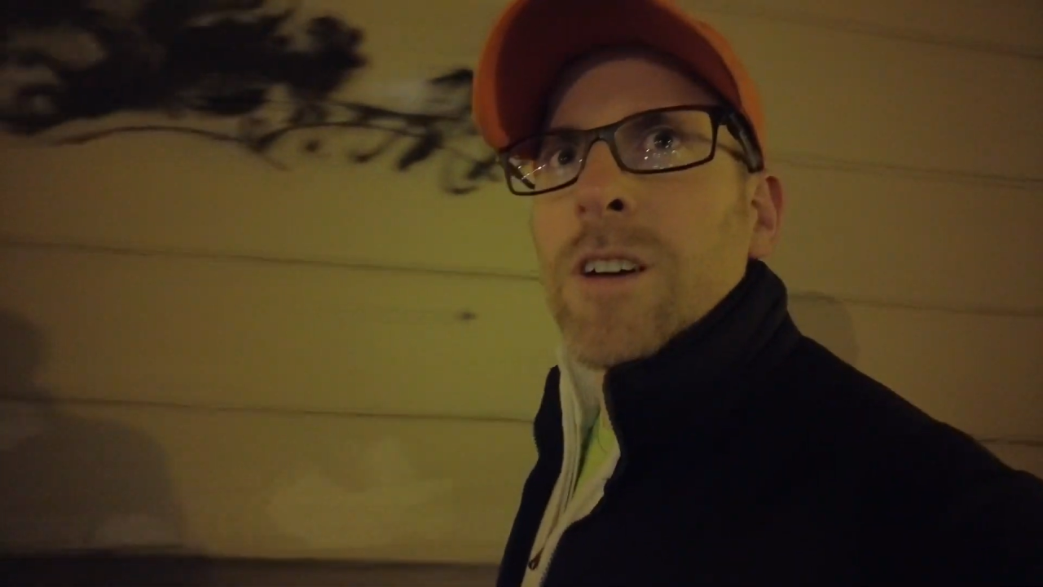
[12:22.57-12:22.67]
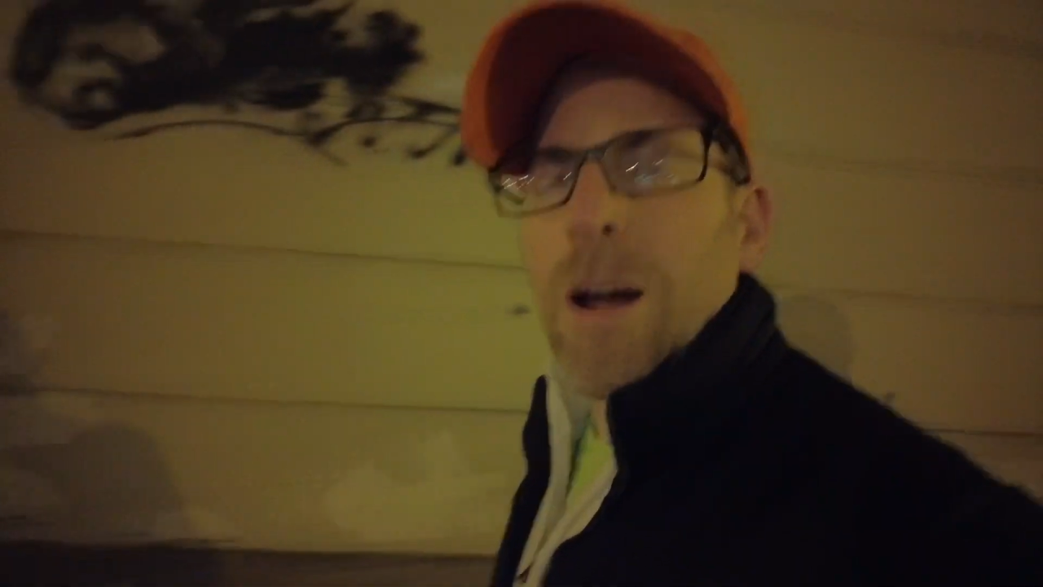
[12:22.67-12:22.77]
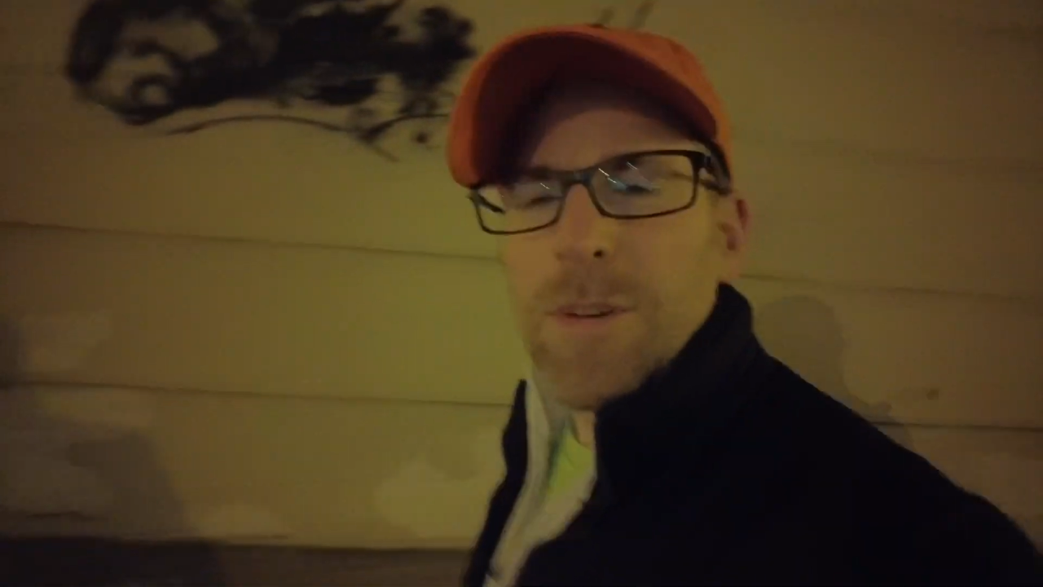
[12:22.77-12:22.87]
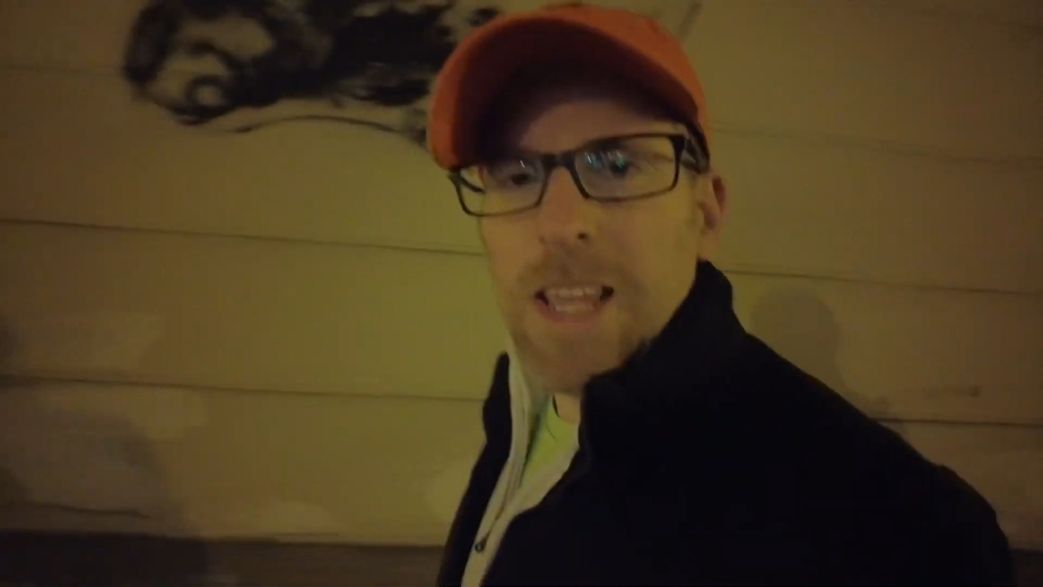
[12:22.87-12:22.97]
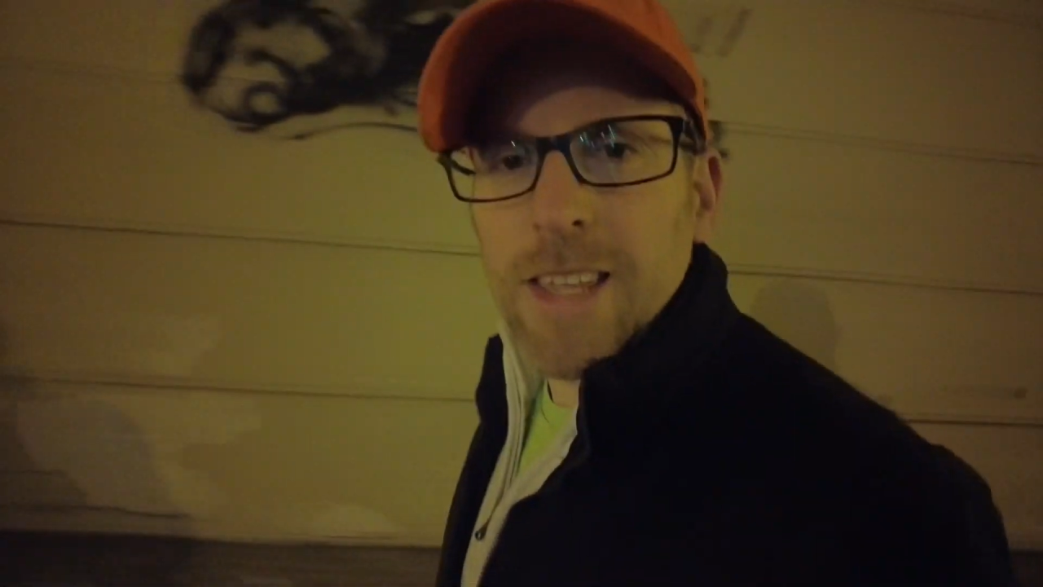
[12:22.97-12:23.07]

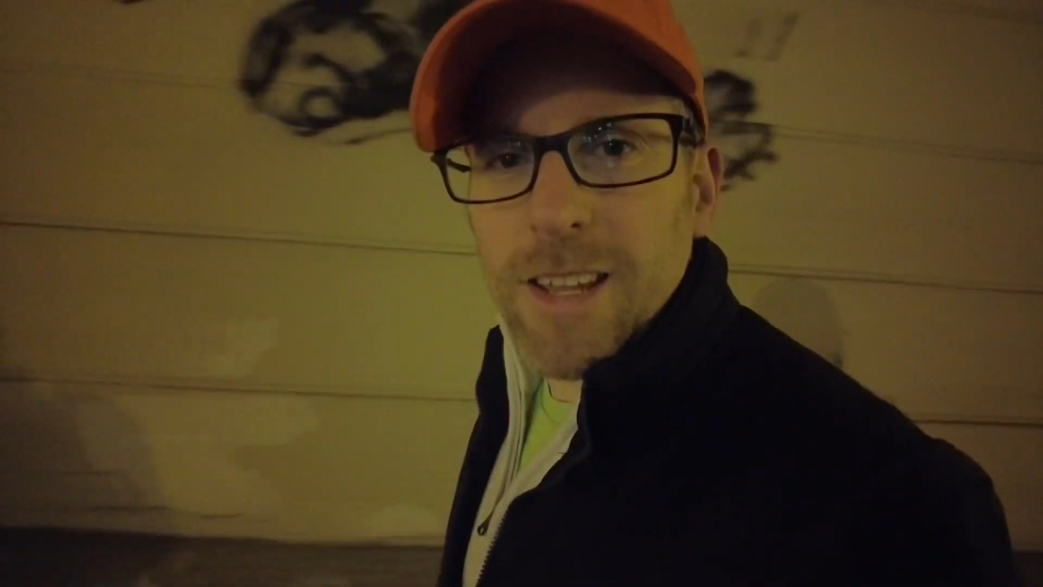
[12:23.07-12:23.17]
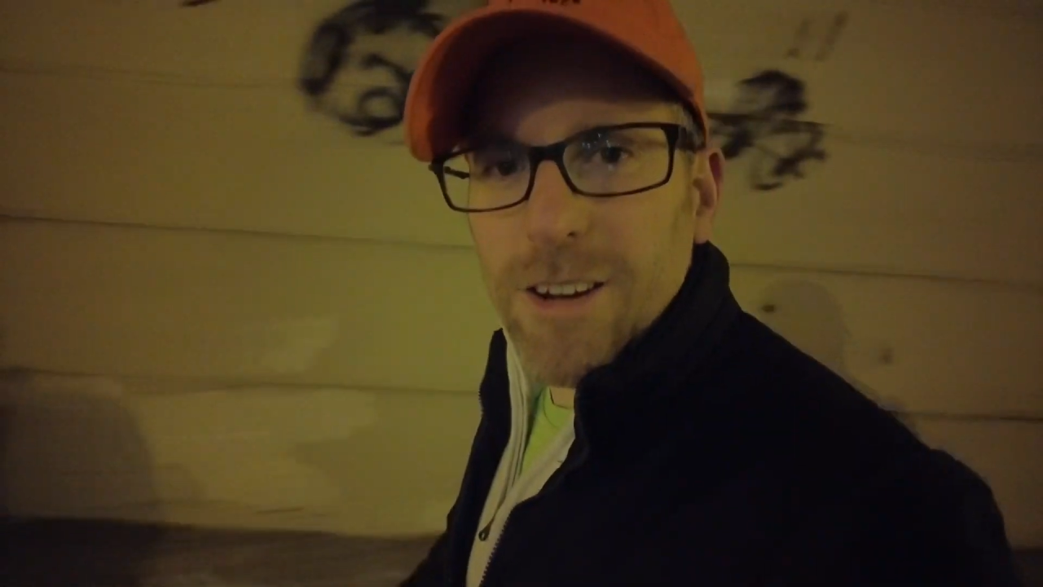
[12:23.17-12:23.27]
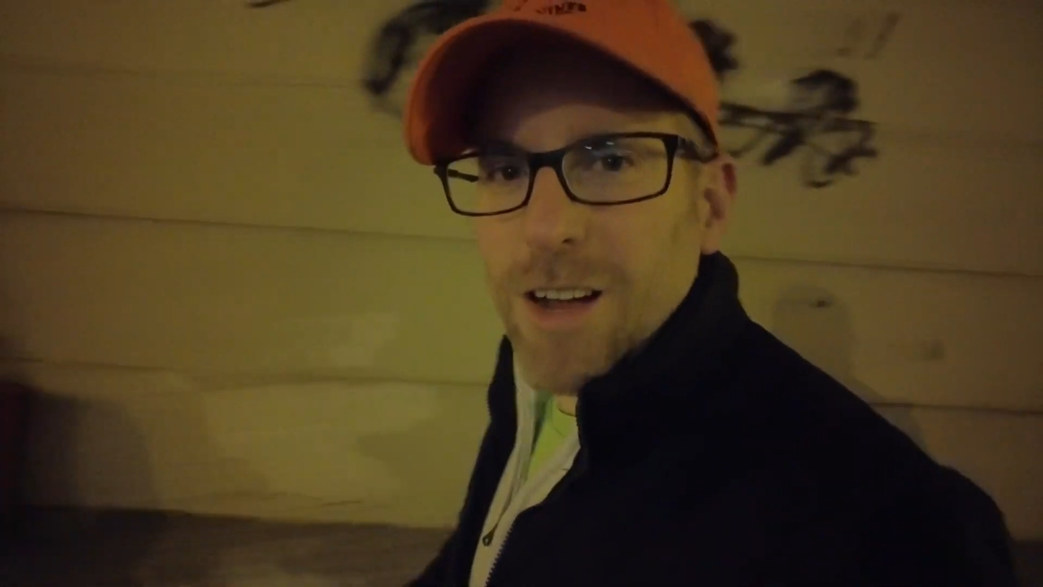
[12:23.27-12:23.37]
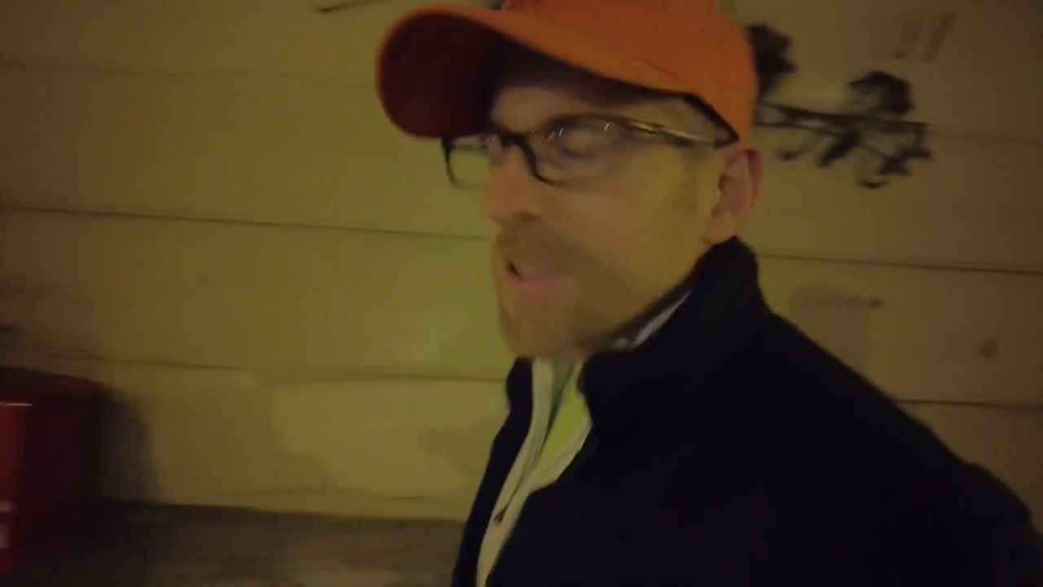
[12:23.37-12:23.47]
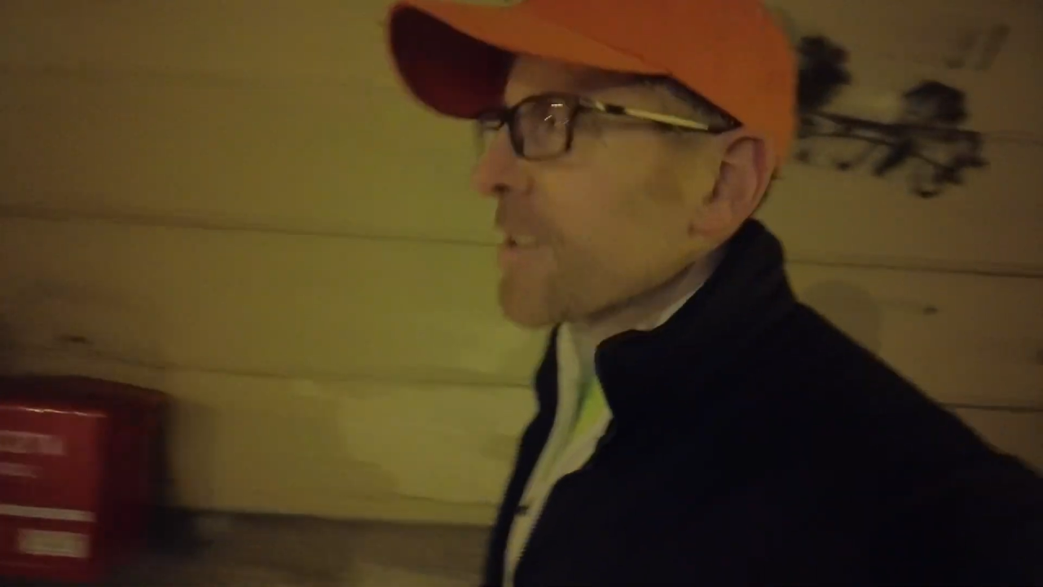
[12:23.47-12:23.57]
I'm taking it all in.